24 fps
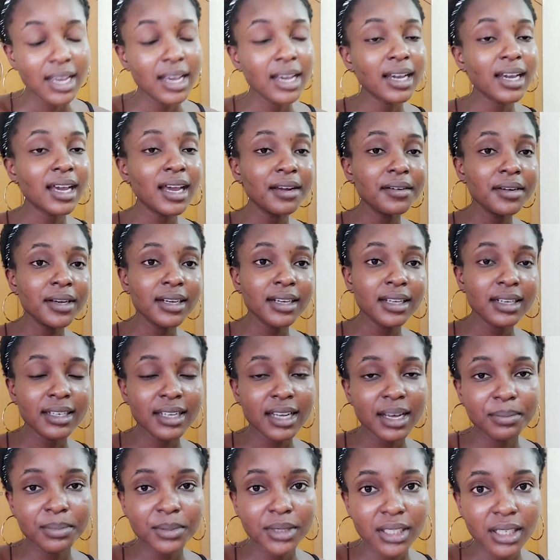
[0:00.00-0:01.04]
Carry an
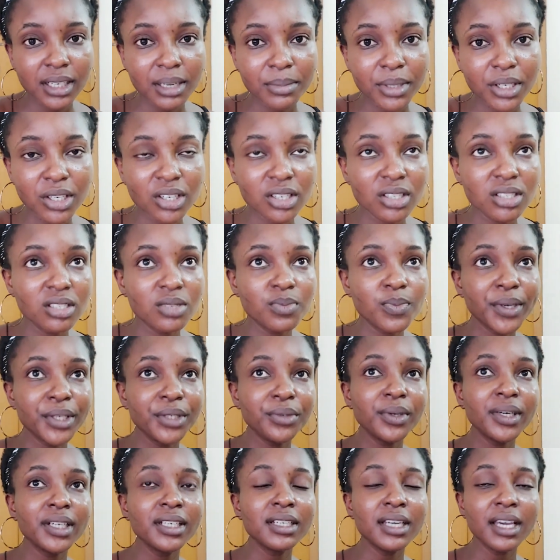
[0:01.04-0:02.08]
adapter because when
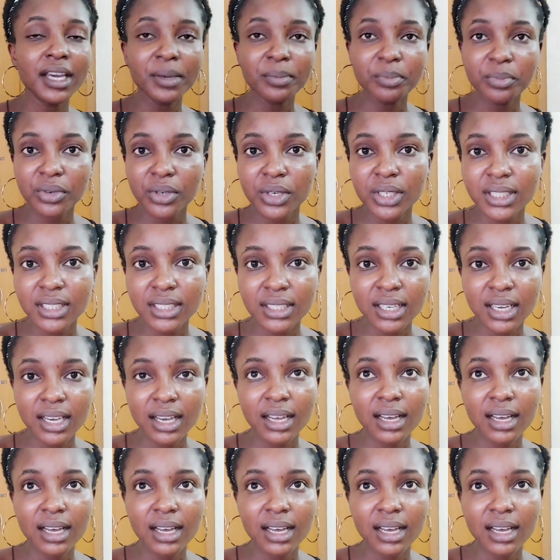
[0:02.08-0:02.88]
you are at the airport,